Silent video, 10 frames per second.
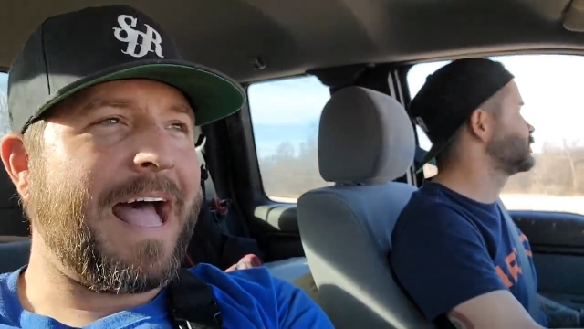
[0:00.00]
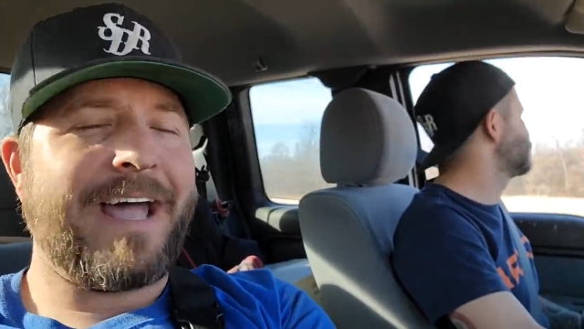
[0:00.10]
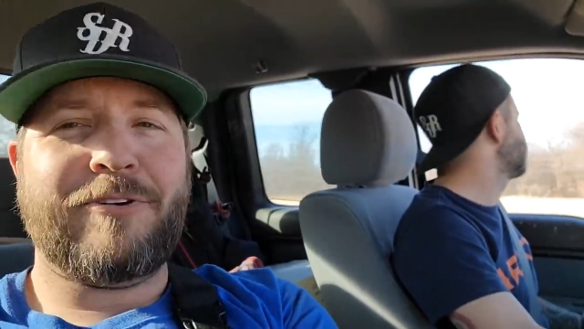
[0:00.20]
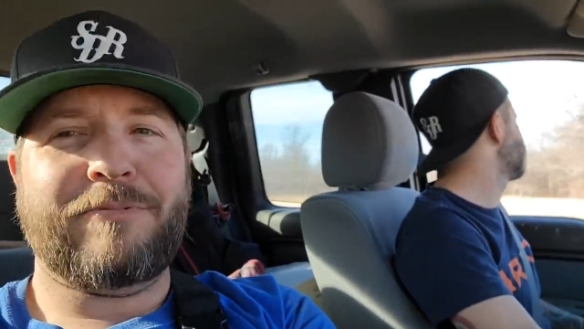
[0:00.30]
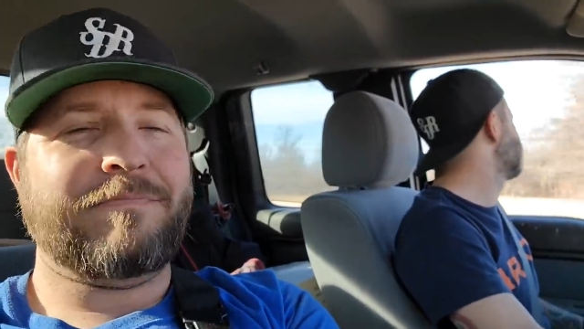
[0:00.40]

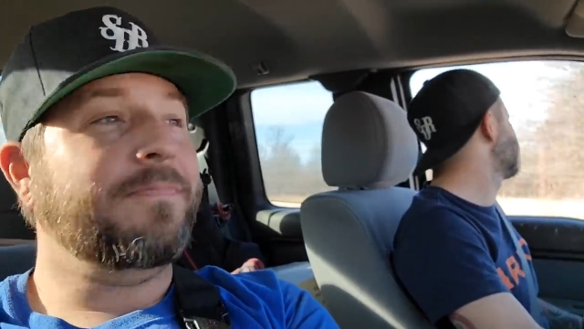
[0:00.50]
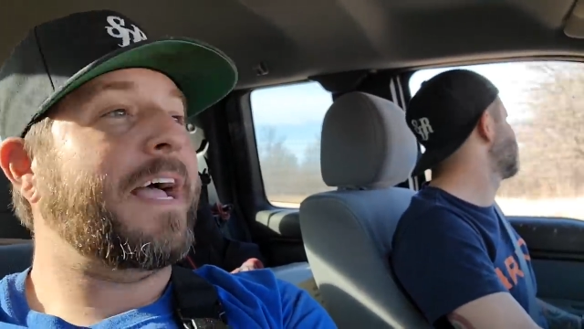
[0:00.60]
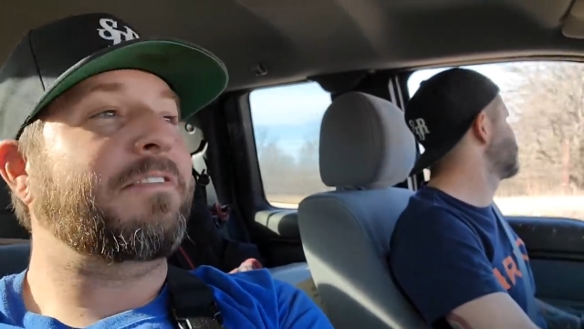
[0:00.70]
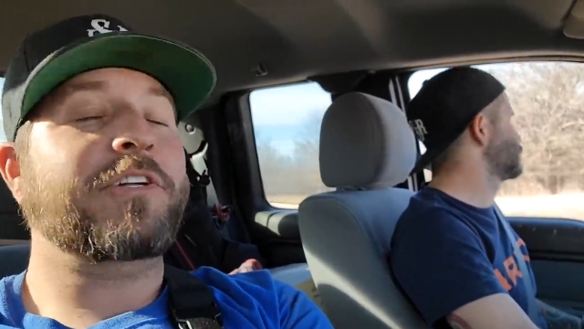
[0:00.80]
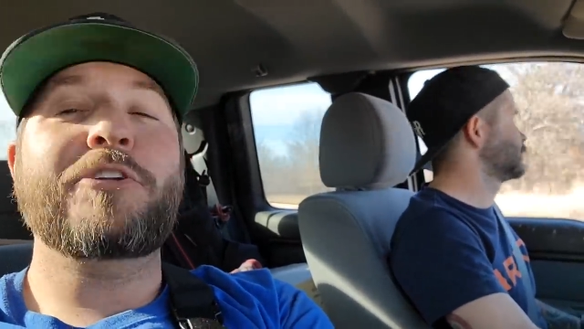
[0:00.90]
Speaker 1: I don't
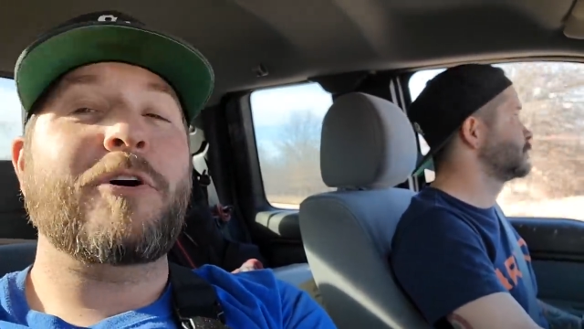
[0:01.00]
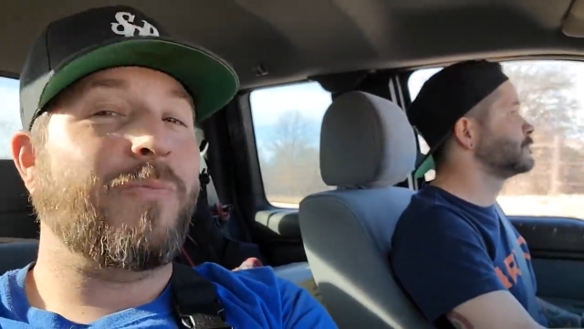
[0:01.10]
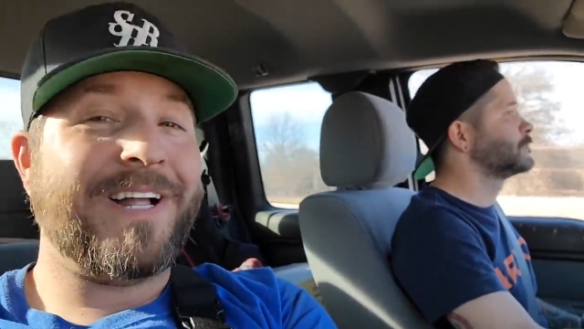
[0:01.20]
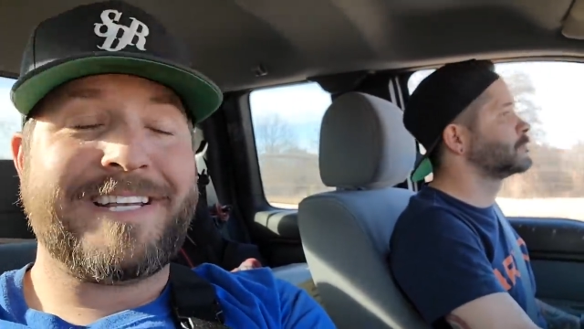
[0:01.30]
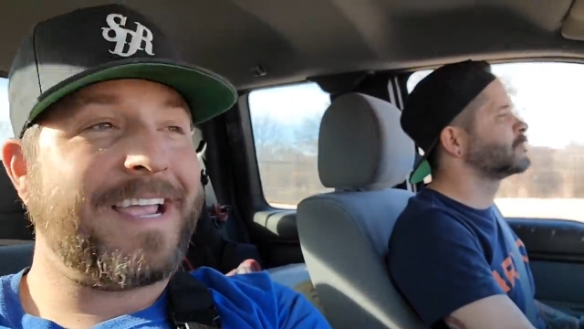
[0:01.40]
have a clue
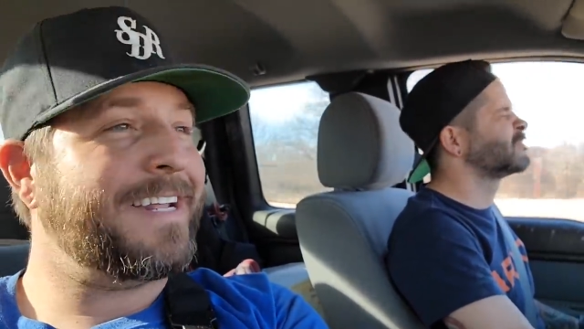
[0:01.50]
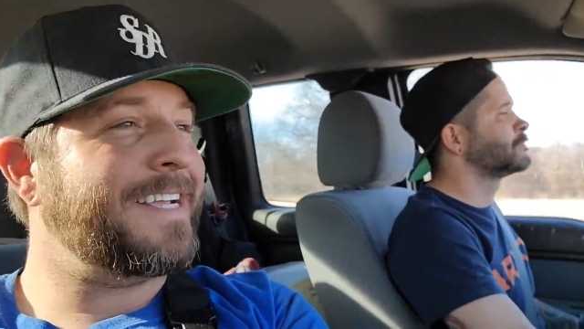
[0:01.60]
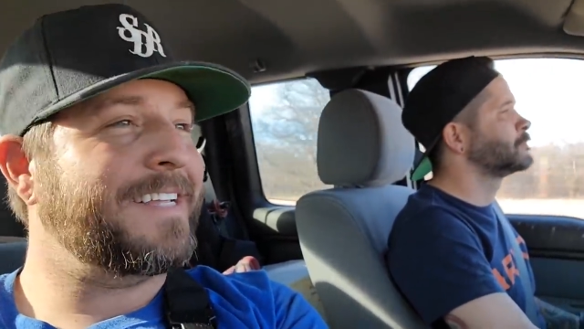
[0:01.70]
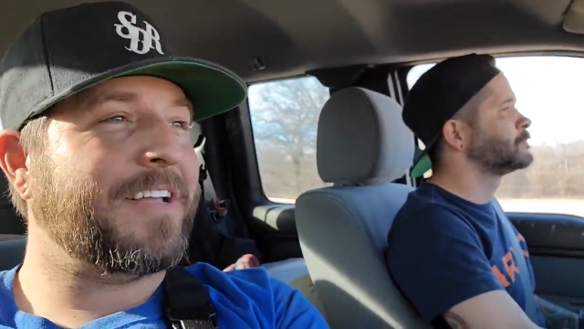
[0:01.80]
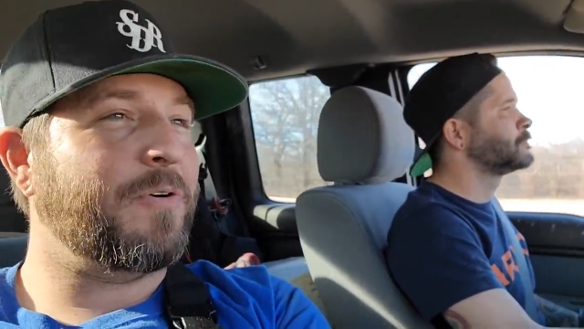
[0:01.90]
on what day it is.